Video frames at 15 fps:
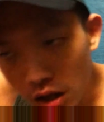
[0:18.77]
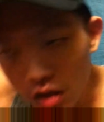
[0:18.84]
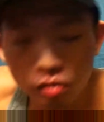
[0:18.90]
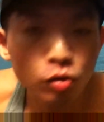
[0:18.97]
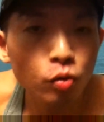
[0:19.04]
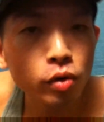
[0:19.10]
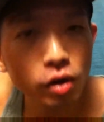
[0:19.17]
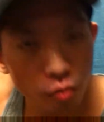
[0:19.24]

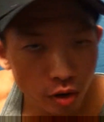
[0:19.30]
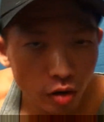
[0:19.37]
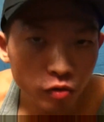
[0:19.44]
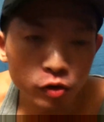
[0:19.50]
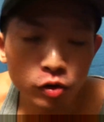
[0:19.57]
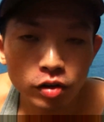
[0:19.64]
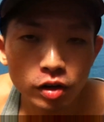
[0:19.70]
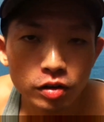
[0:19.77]
And so we
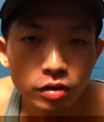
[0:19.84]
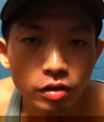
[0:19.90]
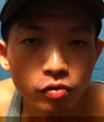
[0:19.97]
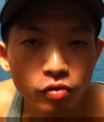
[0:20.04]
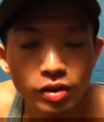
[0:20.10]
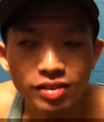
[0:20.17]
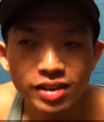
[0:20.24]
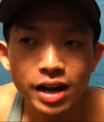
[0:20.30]
went a few sessions.
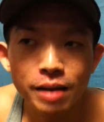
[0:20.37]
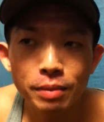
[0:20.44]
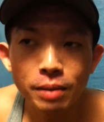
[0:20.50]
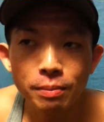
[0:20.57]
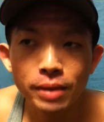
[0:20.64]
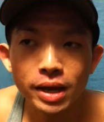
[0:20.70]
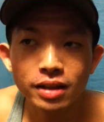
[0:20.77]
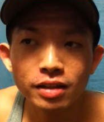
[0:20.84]
The first time
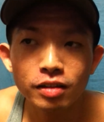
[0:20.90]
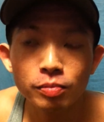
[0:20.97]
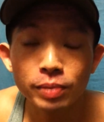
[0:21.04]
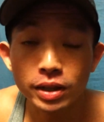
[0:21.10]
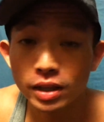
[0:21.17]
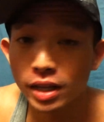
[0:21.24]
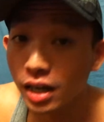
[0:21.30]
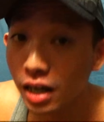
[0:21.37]
I met this
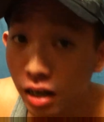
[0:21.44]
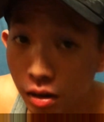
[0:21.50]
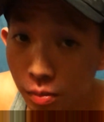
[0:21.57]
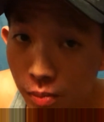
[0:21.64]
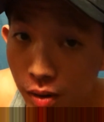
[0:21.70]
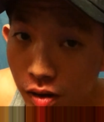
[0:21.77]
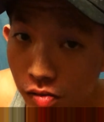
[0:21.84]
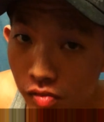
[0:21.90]

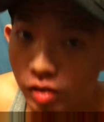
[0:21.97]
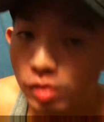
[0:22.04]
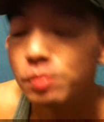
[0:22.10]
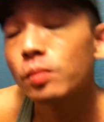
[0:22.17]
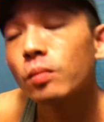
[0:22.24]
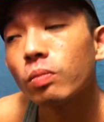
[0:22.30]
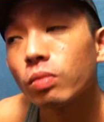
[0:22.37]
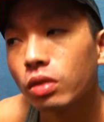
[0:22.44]
particular person,